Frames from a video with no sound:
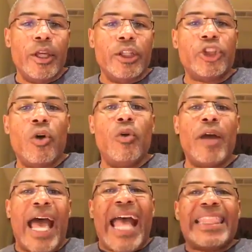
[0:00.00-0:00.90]

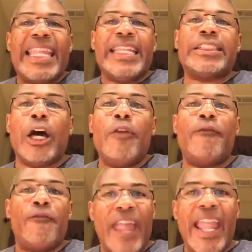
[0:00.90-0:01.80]
So I think it's
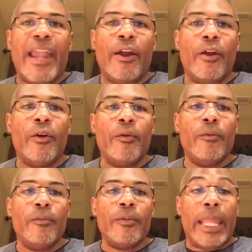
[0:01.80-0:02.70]
unfair,
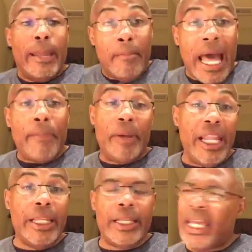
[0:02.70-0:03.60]
in my
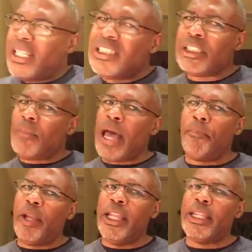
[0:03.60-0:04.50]
opinion. Now, this is my
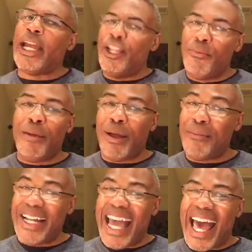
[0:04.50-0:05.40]
opinion. Now, you remember I'm
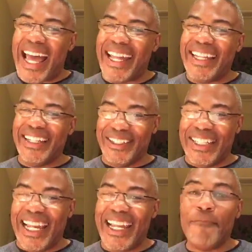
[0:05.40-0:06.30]
a guy,
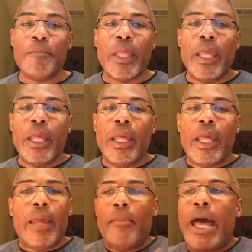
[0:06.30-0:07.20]
okay?
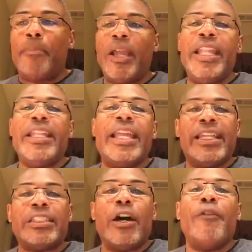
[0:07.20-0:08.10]
In my opinion,
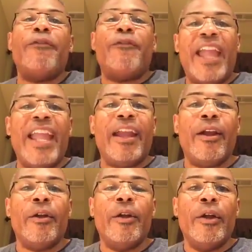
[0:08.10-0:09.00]
it's
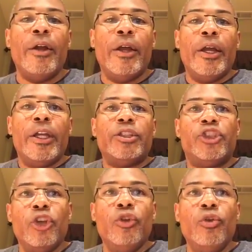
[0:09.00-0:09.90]
unfair
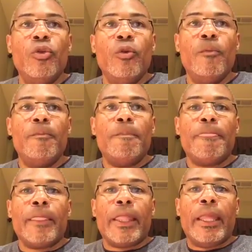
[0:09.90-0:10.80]
to
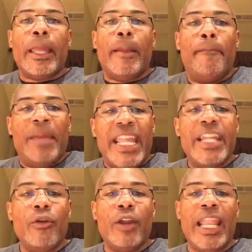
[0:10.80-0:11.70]
be in
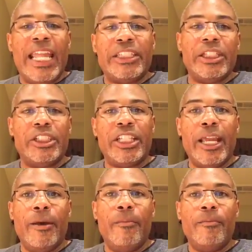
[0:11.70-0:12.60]
a
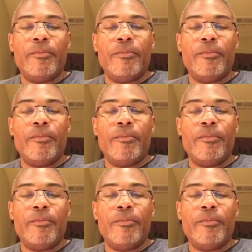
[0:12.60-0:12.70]
relationship